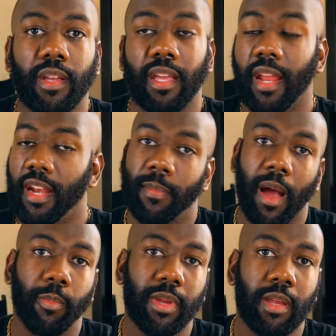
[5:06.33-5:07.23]
It ain't
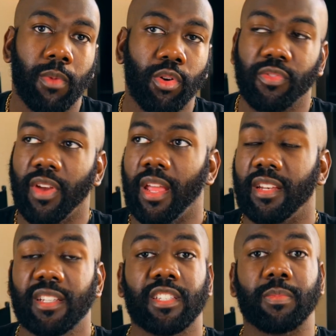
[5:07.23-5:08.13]
about being
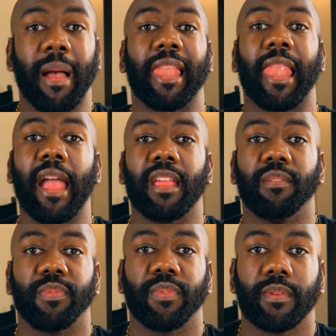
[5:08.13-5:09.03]
motivated. This is my
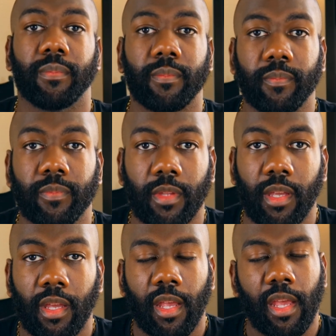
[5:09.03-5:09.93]
life.
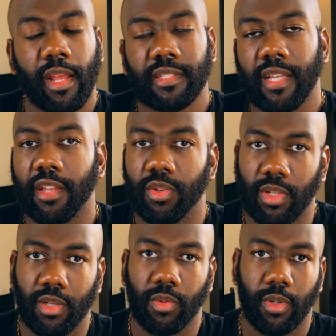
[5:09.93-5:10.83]
And that's how you
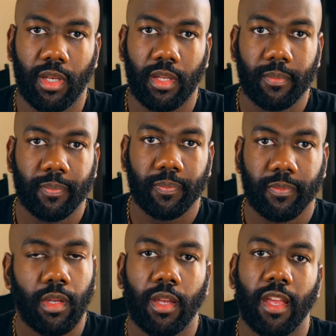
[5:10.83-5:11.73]
deal with it.
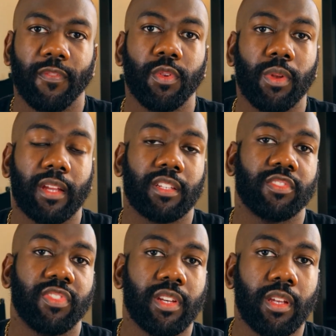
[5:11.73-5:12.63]
If you like
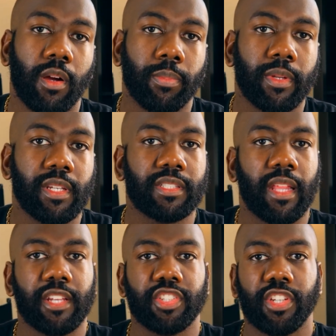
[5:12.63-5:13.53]
this video, please
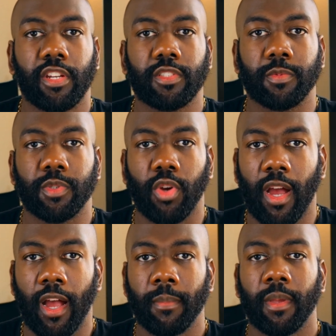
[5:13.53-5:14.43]
like, share, and
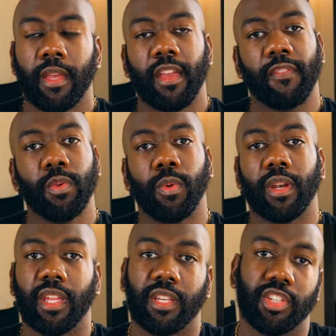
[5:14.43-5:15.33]
subscribe. If you
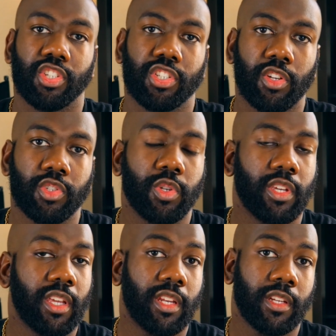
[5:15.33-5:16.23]
want to get this shirt, you
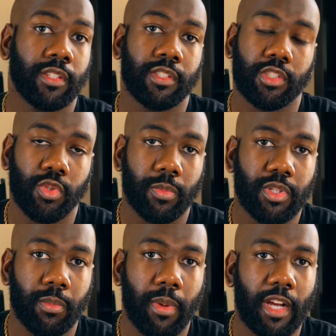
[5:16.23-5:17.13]
can get it in the
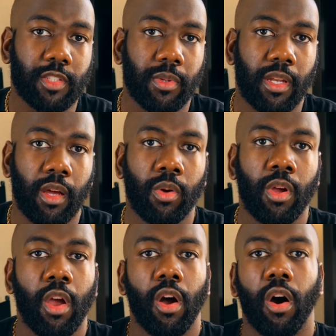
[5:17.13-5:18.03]
description box
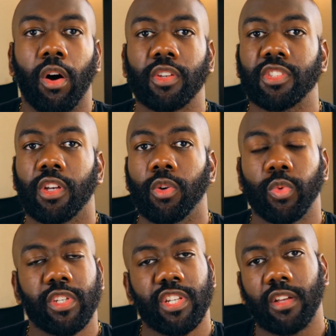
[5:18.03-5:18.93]
below. Also,
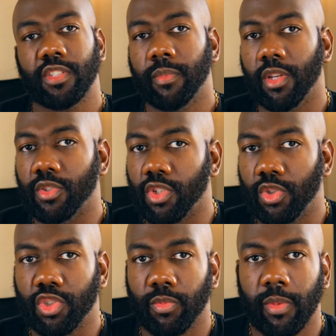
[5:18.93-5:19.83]
reach out to me on
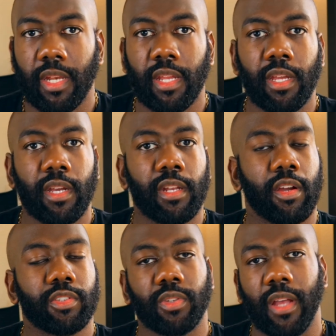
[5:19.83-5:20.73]
social media, and I
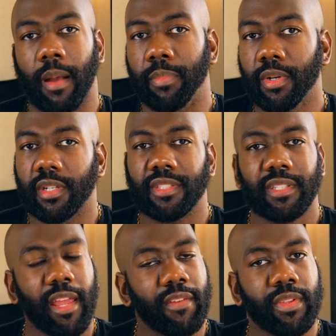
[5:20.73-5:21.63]
also got books
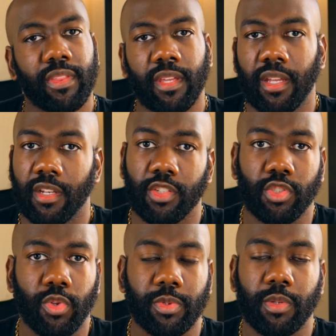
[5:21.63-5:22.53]
and everything in the
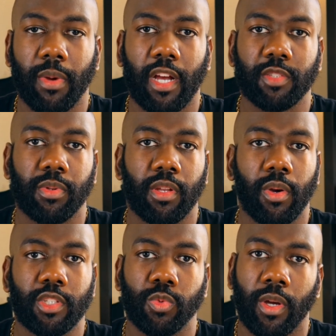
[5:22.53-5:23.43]
description box
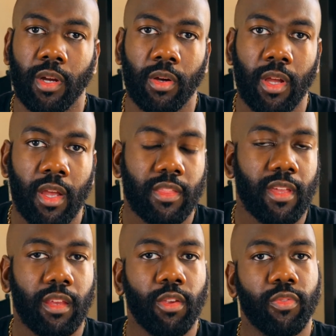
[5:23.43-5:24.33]
below as well.
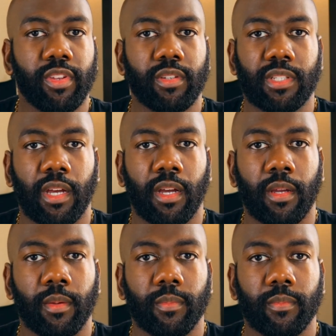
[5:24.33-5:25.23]
Thank you for your time.